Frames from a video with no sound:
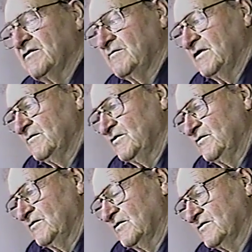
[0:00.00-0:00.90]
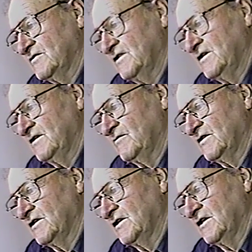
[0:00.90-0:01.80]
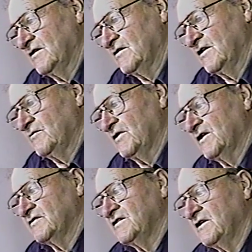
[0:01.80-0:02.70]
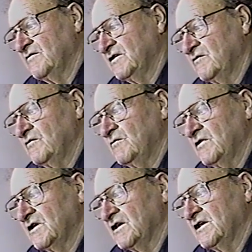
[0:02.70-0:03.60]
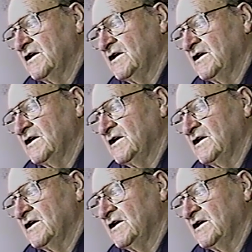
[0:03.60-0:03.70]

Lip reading: Took me up to New York City and wanted to get there. They'd bring us everything we wanted.